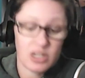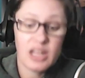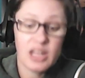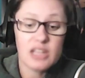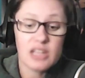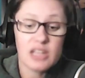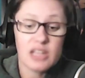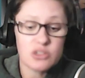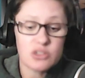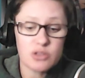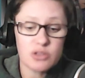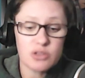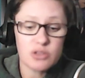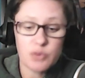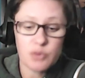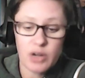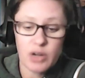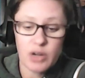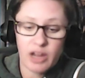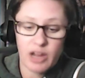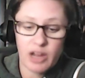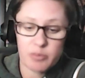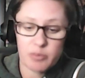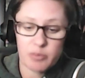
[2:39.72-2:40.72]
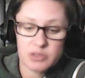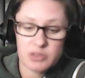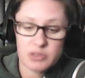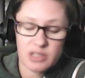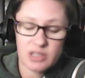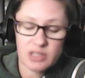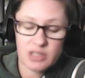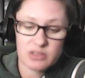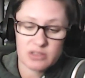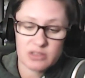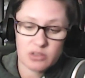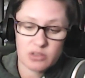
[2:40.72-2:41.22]
It's only
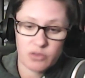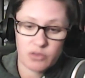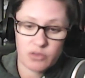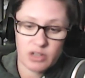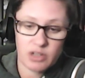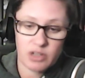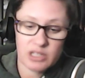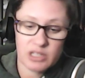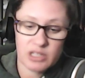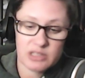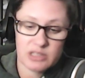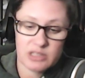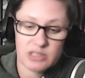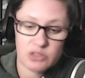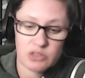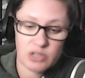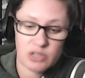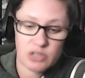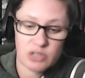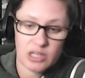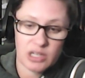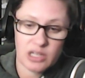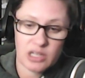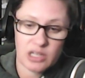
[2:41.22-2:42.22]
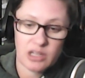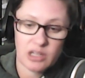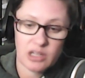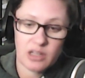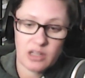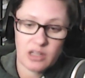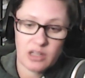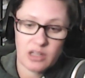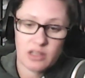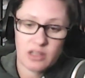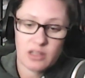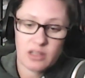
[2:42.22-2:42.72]
4.5%. So very easy drinking,
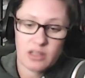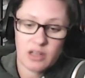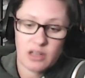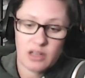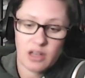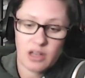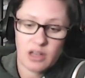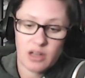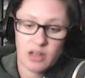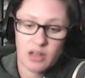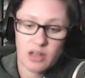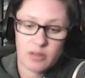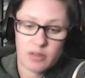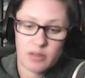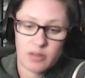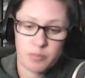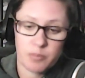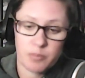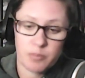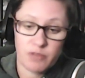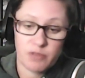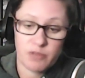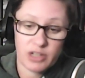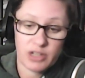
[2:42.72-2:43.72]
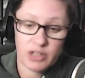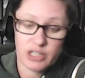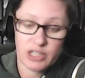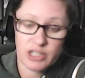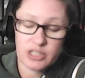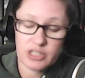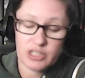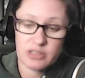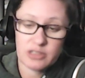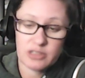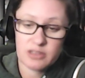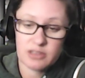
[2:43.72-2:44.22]
very
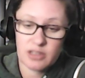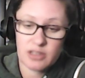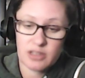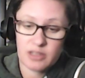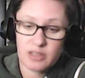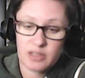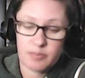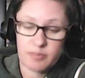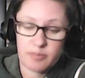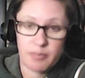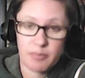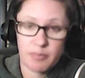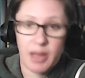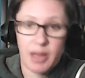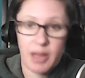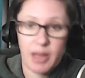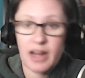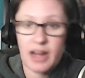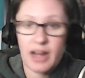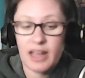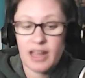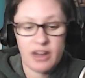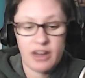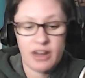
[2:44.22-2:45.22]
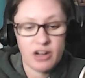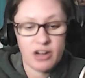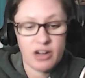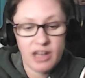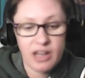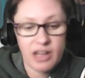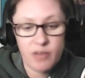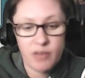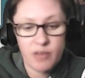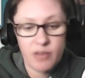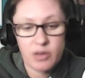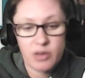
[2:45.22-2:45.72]
good. And I already
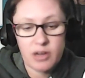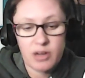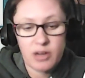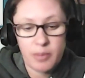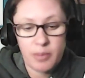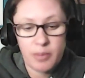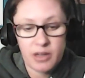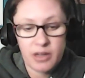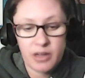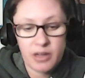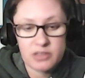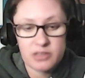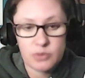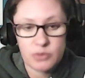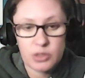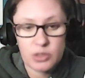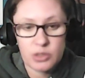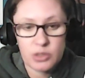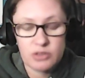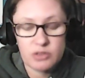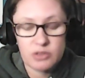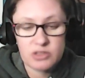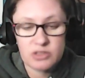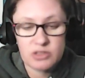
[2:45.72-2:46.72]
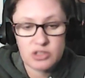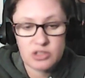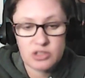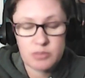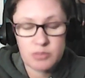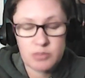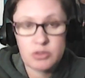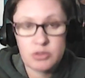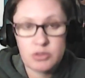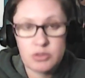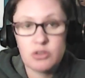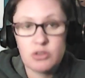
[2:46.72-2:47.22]
have one in a box for you to
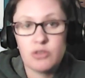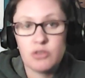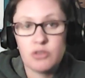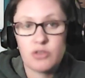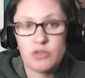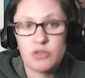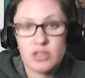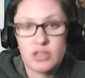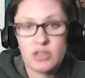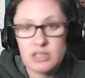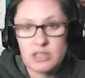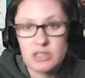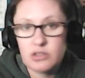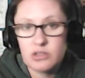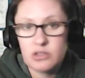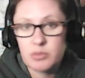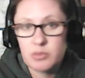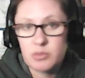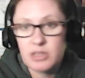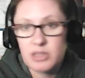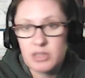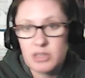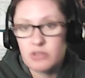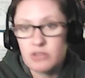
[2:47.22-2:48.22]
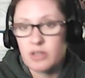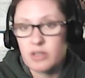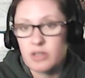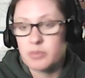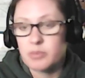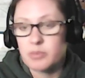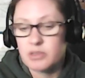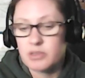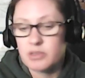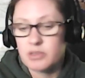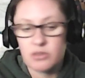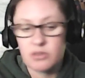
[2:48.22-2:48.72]
ship to you for our next Supernatural
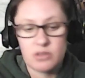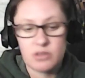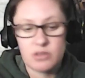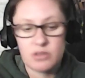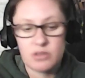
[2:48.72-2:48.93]
episode.